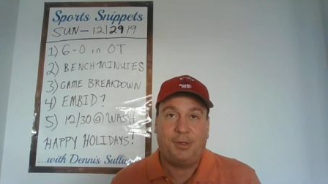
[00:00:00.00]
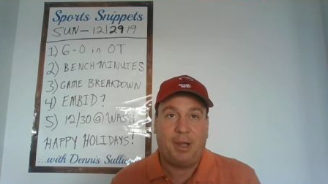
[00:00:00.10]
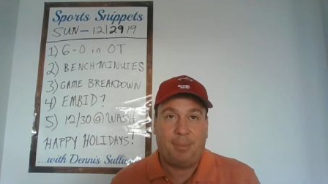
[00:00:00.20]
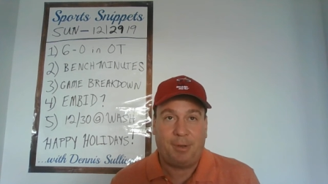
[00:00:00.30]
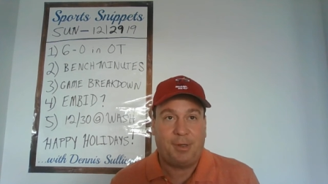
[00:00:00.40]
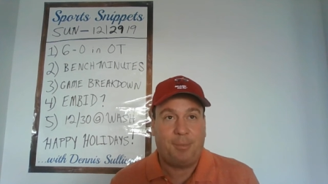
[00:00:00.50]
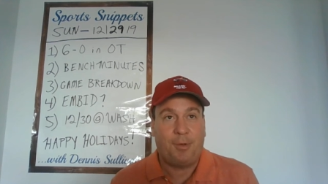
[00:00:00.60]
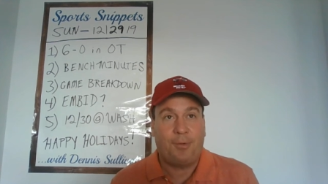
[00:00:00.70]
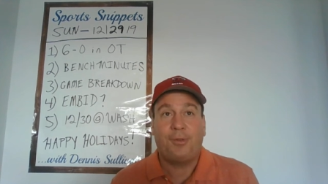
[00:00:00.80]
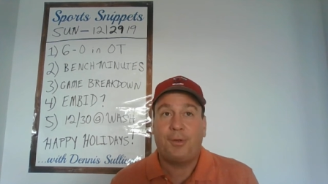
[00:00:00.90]
championship
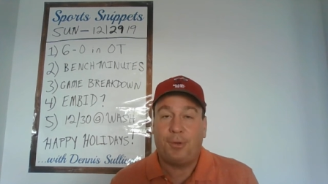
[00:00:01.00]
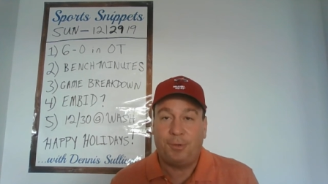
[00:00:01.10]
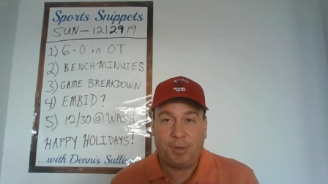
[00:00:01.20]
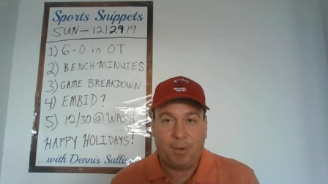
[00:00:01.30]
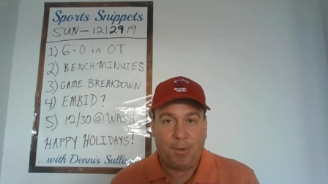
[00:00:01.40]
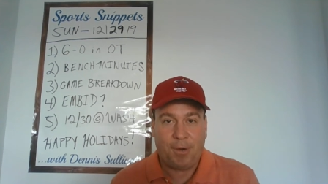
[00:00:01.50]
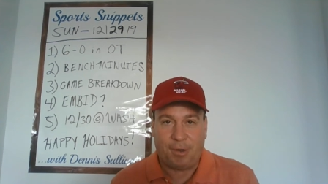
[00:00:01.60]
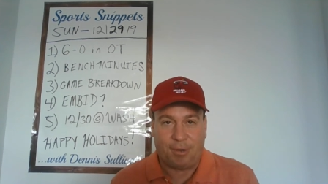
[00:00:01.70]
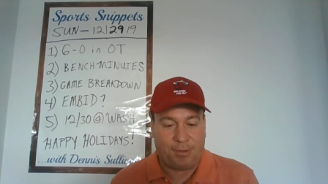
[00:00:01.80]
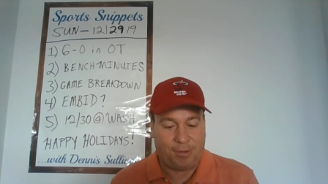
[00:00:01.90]
over the Golden State
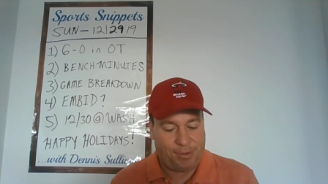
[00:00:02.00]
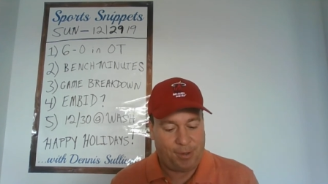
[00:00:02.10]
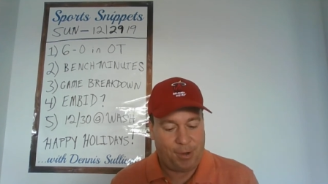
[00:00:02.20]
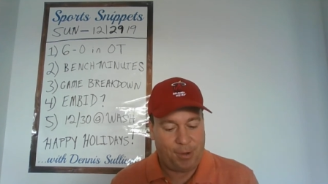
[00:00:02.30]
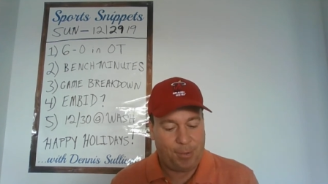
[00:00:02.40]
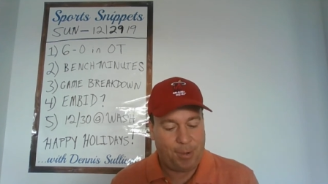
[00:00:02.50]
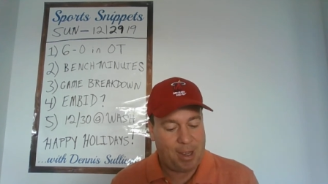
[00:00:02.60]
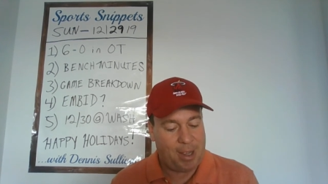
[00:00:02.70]
Warriors. So